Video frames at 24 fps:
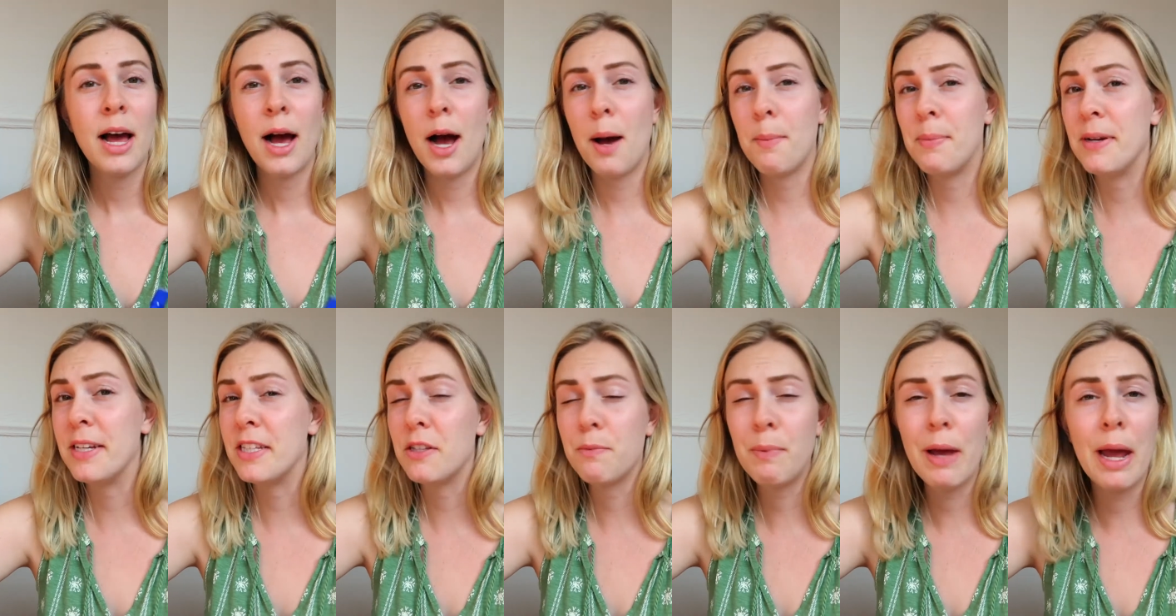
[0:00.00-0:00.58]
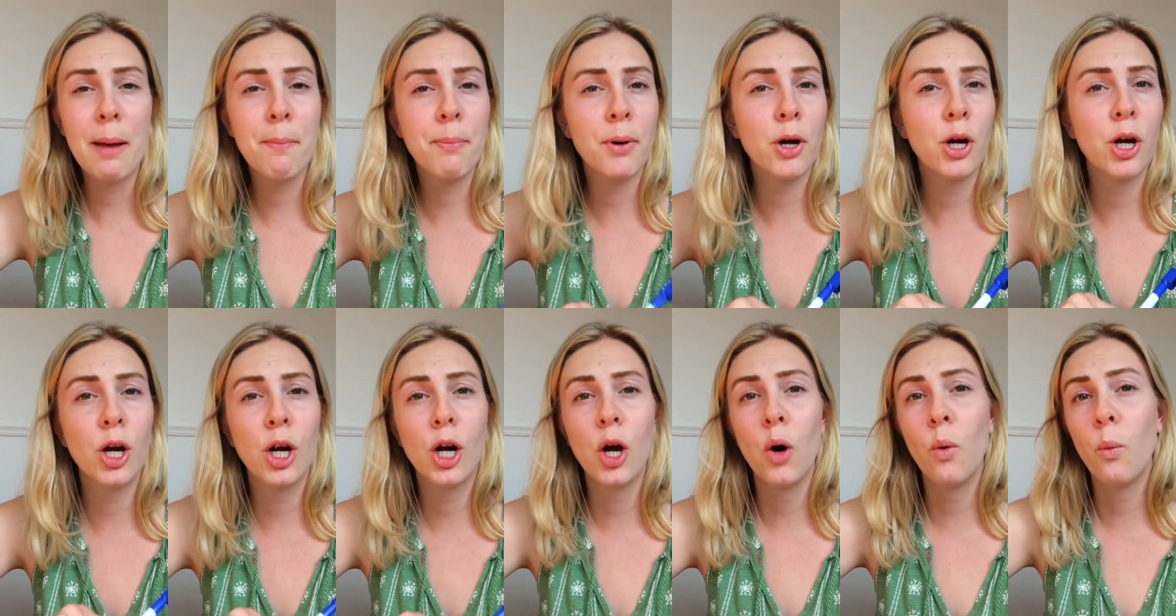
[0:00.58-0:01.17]
a piece of
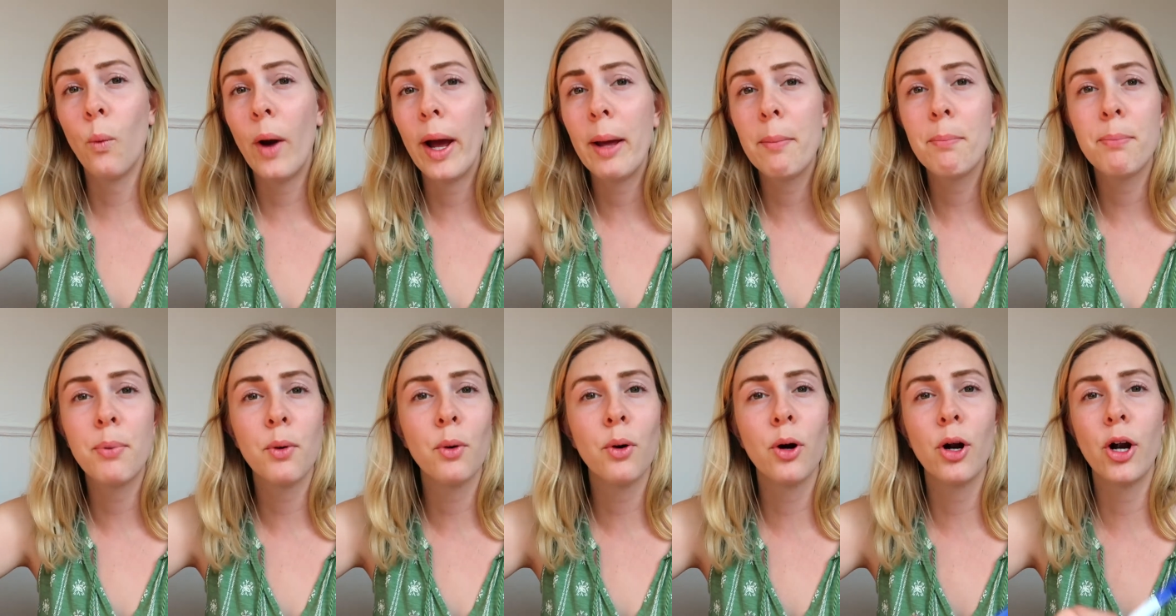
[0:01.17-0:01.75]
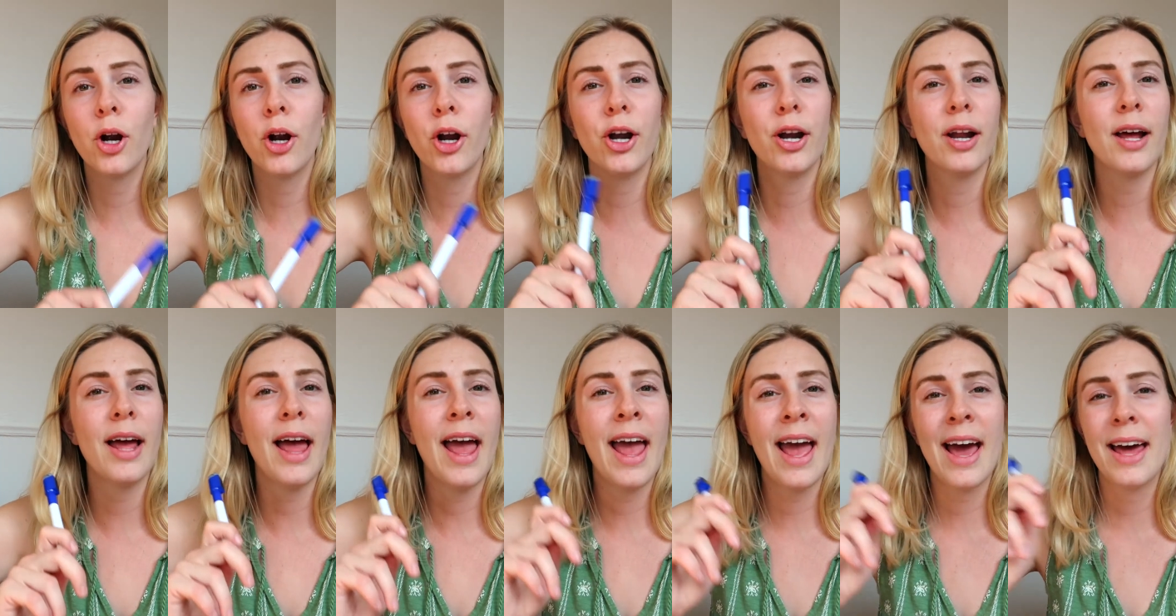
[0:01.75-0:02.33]
paper, a whiteboard,
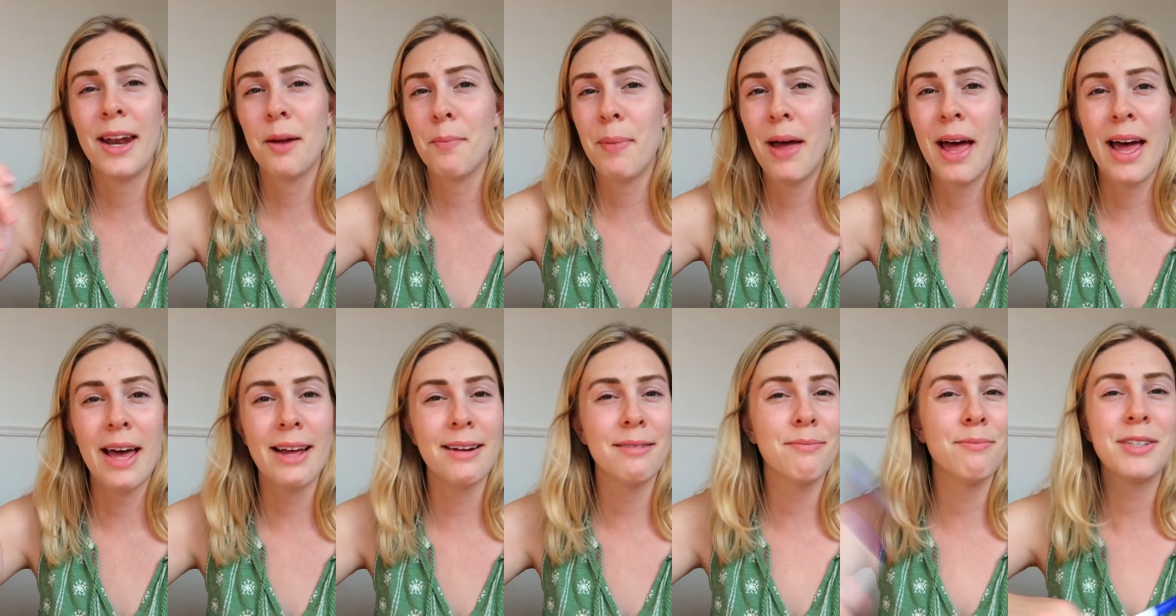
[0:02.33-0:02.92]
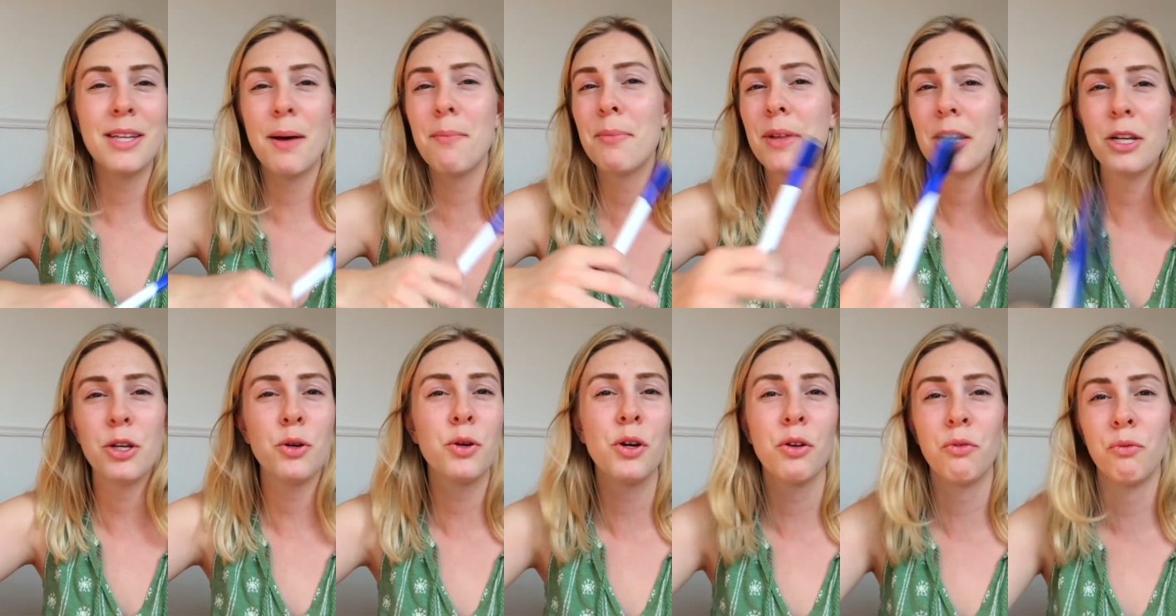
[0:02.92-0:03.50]
and a pen, something
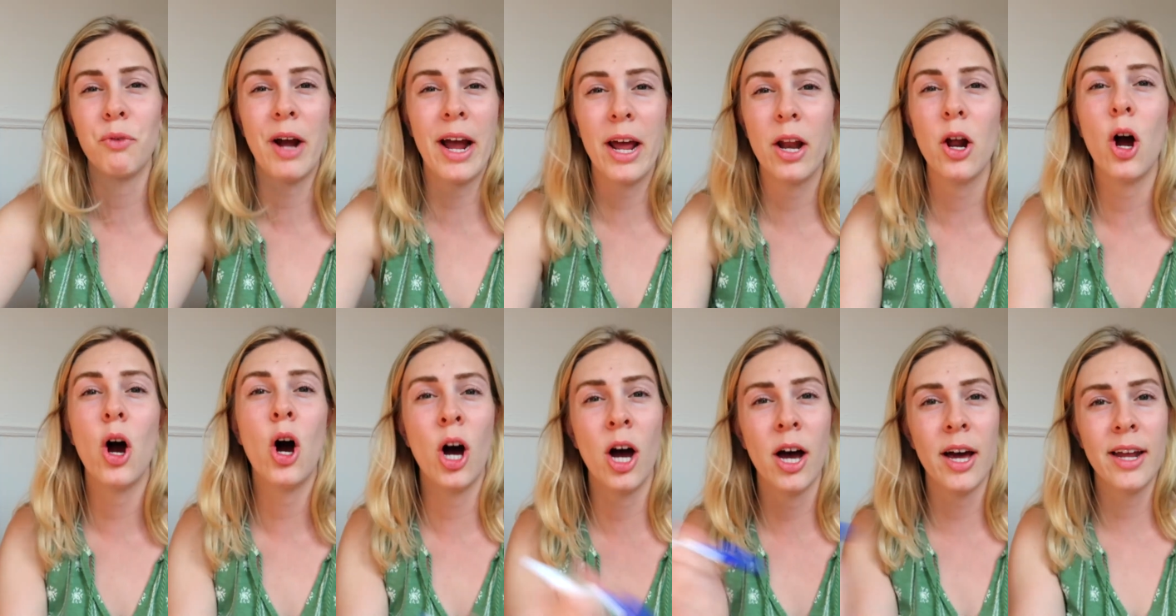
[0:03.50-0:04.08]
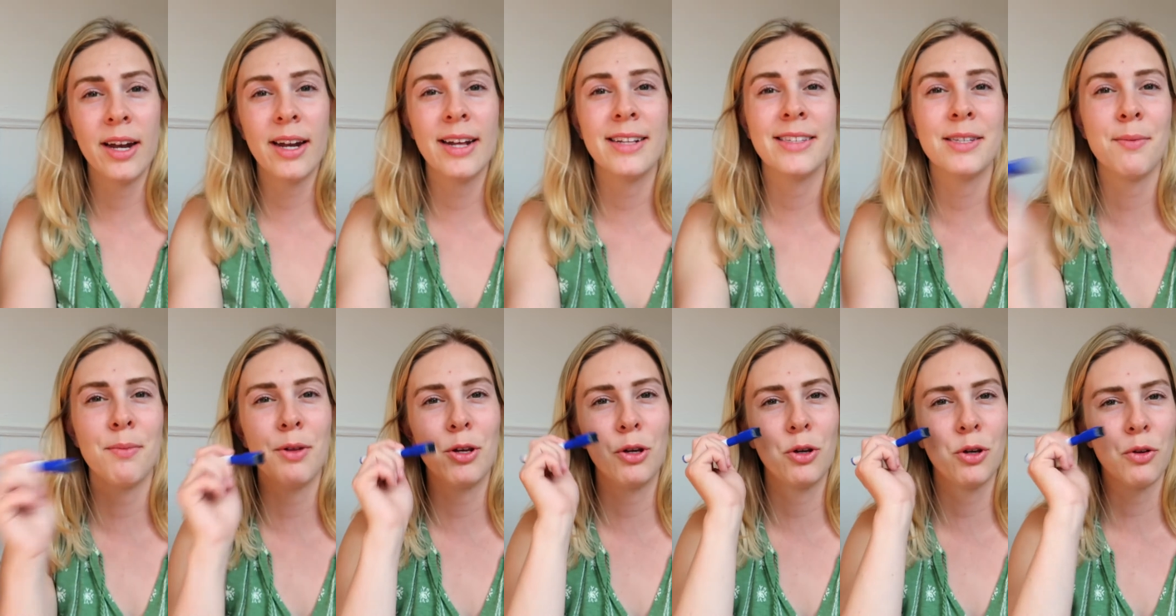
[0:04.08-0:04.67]
you can write on and
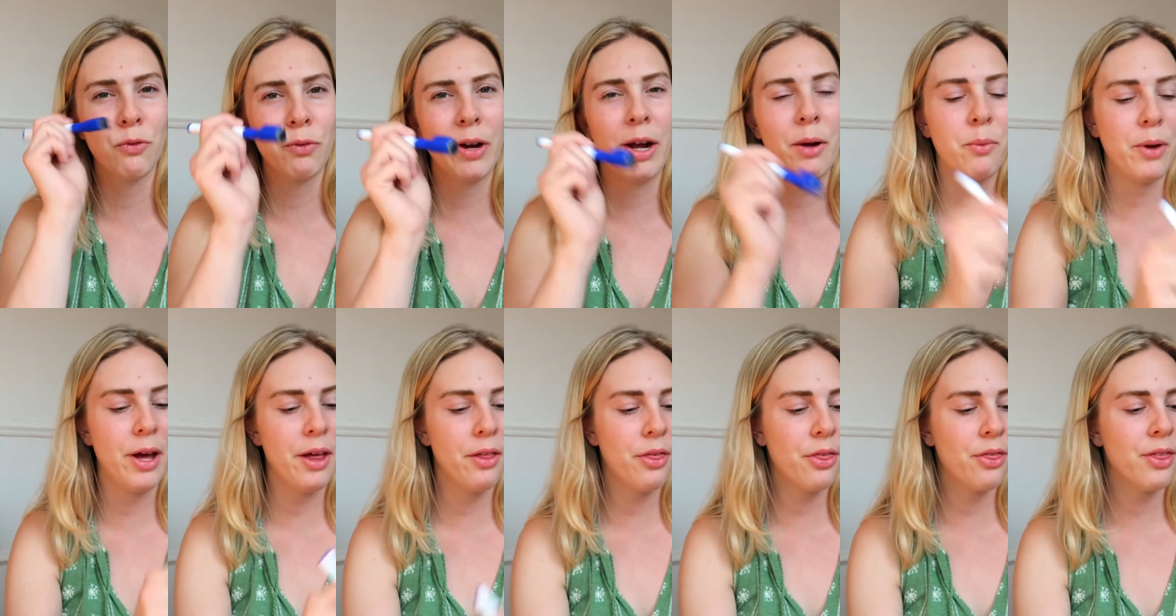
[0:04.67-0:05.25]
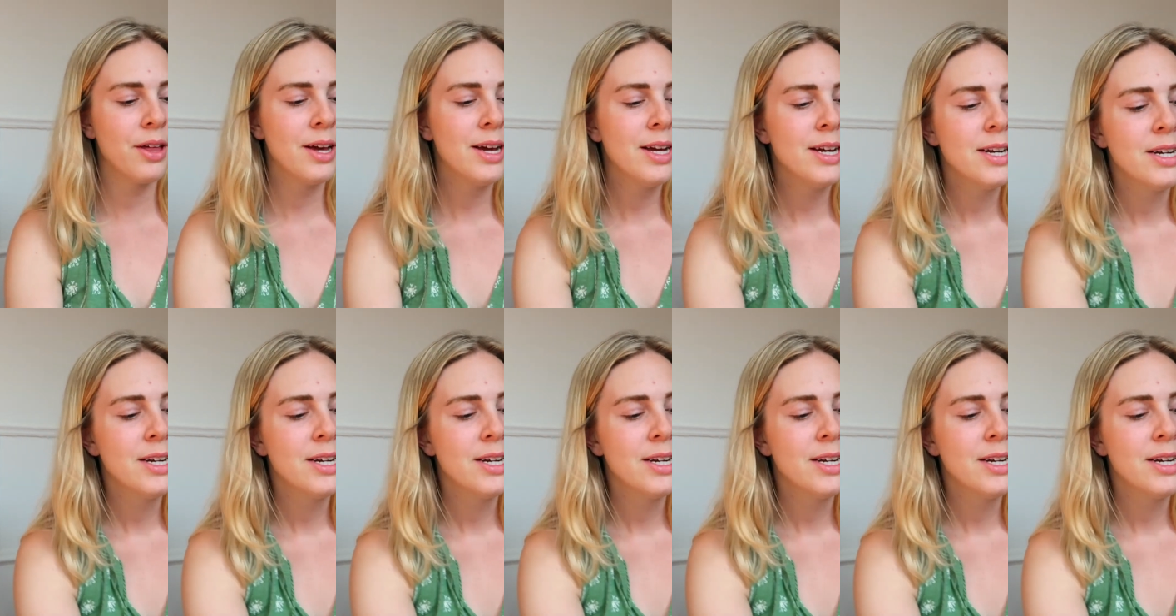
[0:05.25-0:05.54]
something you can write with.